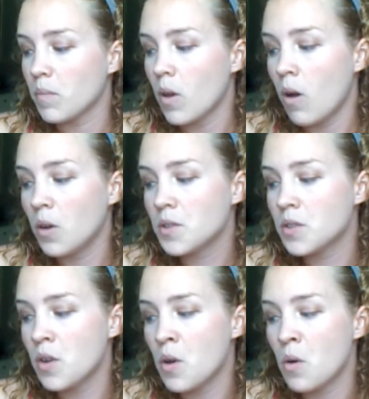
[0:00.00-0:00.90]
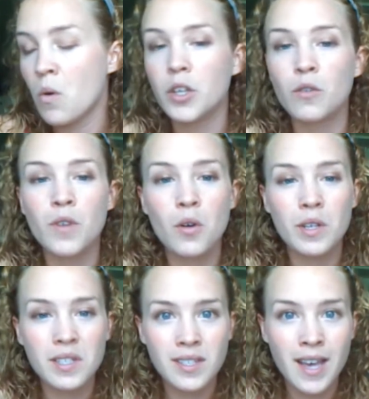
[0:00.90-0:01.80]
Also, you
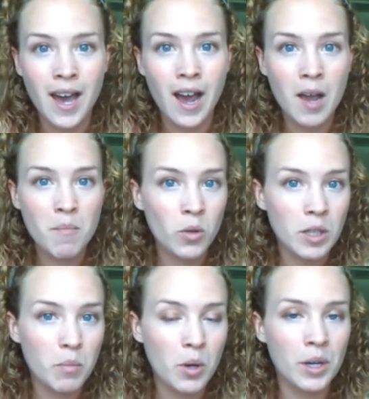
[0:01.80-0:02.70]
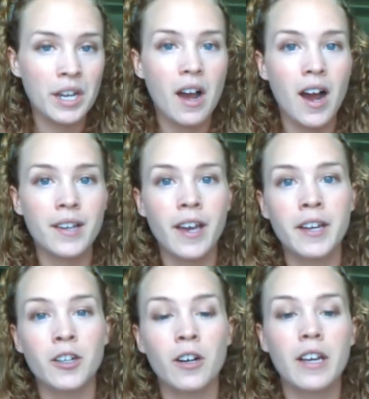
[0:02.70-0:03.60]
notice that I'm only putting
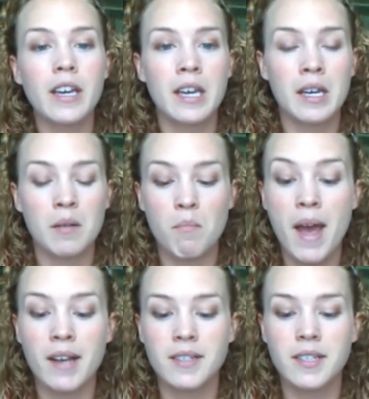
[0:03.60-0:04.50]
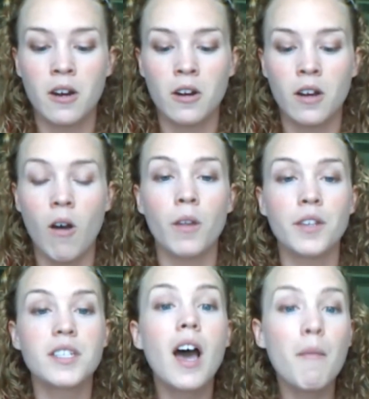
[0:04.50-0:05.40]
eyeliner and mascara on
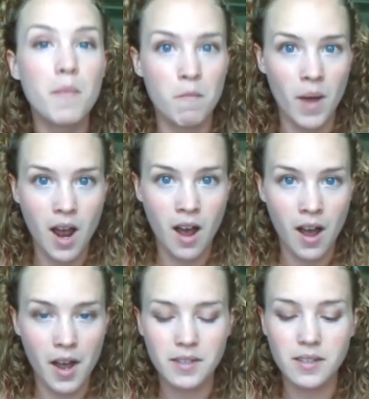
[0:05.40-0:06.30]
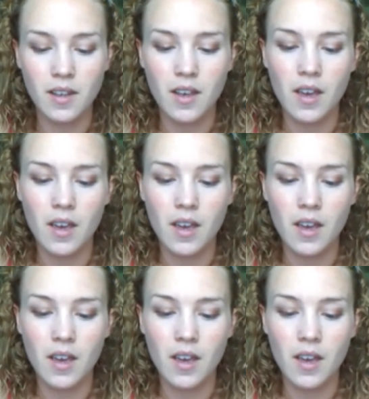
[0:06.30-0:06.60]
the top of my eyes.